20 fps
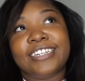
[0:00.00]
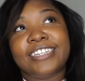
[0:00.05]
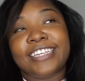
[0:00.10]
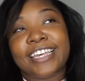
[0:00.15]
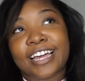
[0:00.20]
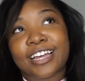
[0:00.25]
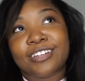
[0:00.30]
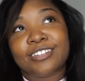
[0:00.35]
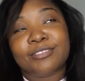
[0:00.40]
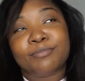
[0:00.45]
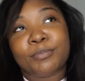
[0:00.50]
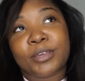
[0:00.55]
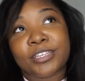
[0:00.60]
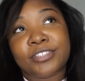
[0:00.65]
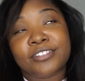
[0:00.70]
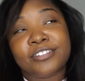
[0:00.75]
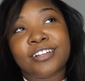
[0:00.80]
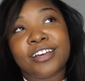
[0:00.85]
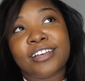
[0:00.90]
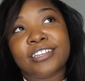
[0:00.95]
yeah,
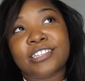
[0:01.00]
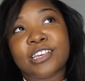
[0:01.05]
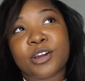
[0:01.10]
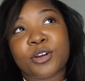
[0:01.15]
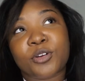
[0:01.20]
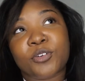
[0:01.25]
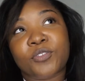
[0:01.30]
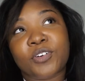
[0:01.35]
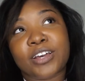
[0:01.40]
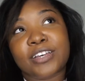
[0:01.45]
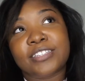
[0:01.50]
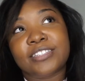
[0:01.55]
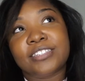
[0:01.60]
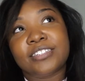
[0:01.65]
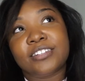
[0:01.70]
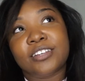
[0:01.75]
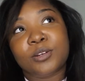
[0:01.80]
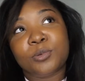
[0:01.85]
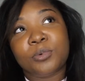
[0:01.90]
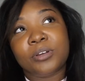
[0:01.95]
basically I
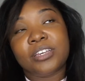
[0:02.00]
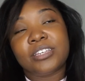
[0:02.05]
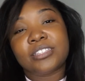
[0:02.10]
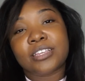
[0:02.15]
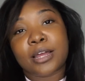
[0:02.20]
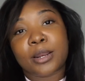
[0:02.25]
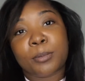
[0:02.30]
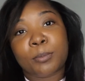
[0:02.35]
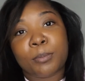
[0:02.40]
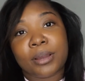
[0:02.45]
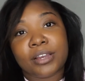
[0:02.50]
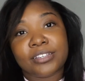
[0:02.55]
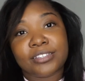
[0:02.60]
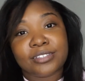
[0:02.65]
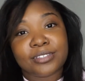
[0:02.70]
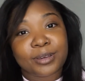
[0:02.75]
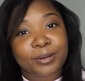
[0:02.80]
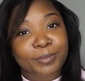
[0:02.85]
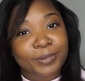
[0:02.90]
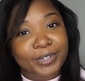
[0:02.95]
sacrificed 10 weeks out of my
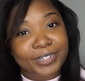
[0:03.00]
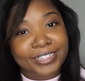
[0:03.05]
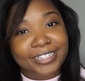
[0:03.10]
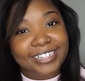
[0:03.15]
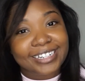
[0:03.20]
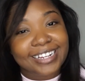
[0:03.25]
summer